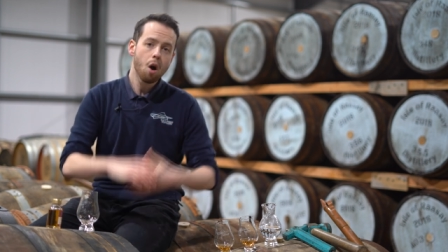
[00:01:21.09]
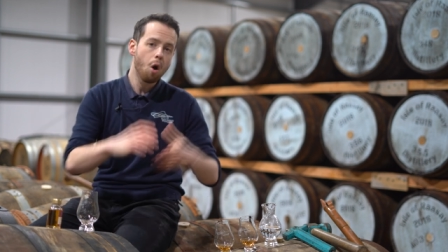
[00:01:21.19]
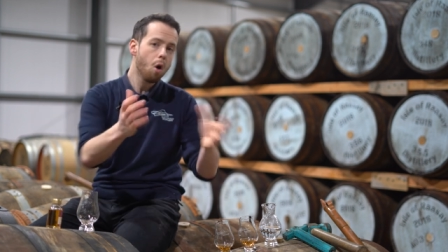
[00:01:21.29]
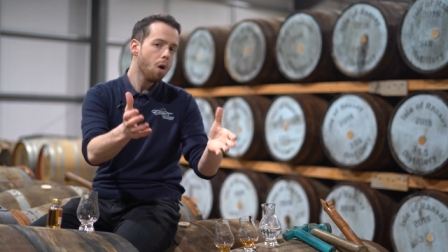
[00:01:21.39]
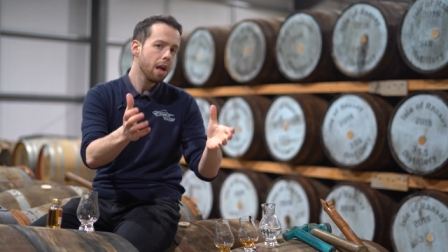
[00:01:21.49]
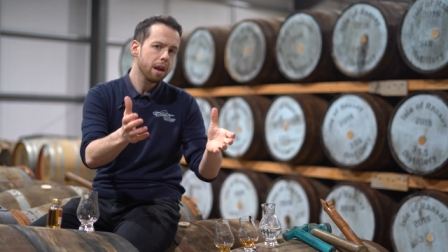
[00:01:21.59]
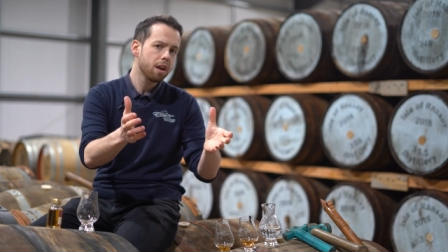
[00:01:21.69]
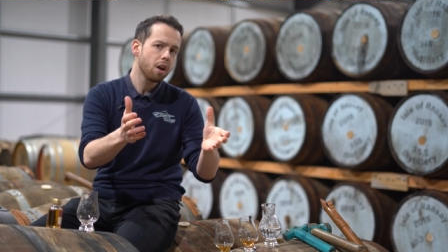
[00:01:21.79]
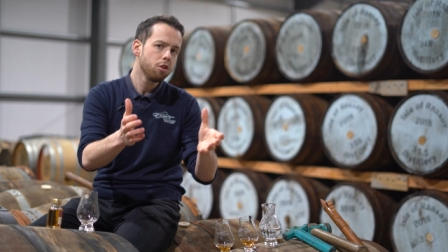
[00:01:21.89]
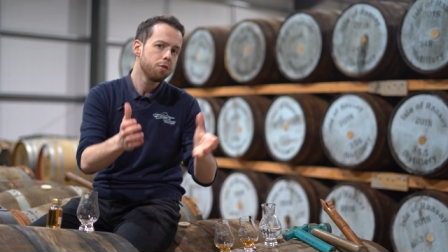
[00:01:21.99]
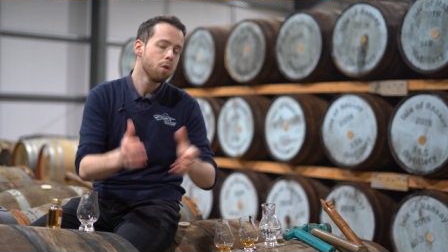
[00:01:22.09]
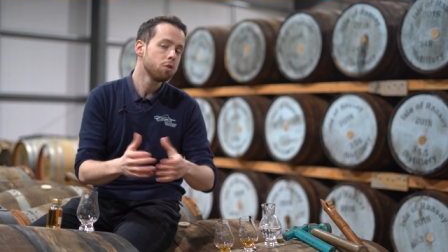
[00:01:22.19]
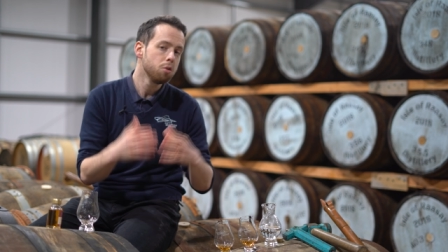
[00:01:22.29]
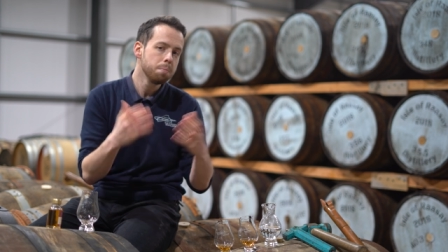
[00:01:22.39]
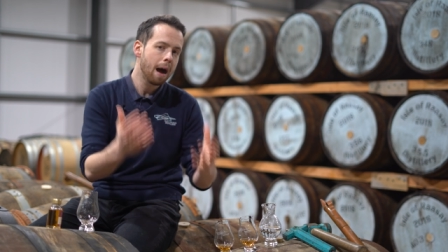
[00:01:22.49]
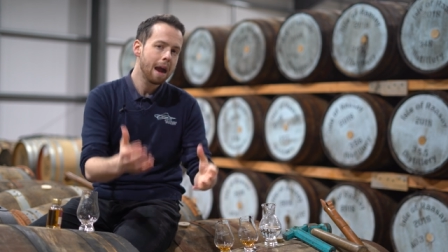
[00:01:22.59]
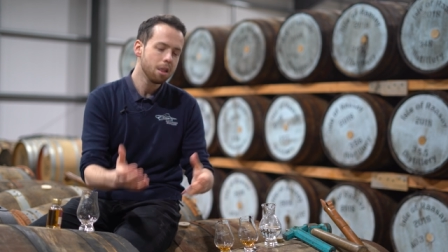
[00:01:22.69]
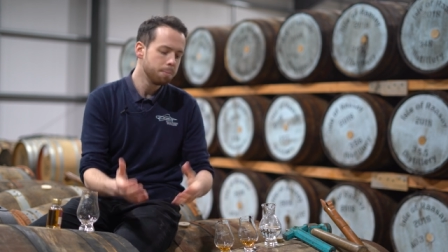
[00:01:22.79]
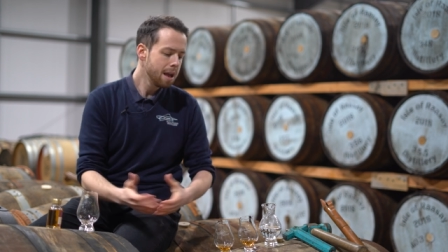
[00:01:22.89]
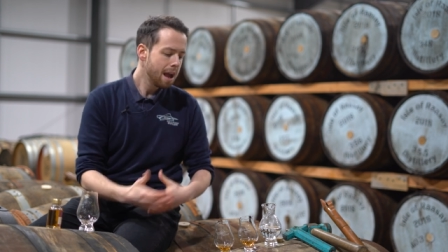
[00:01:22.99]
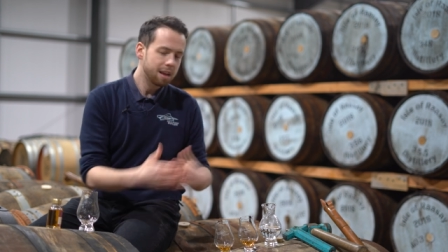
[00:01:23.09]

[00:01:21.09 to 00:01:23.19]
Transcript: or I encourage folks to buy them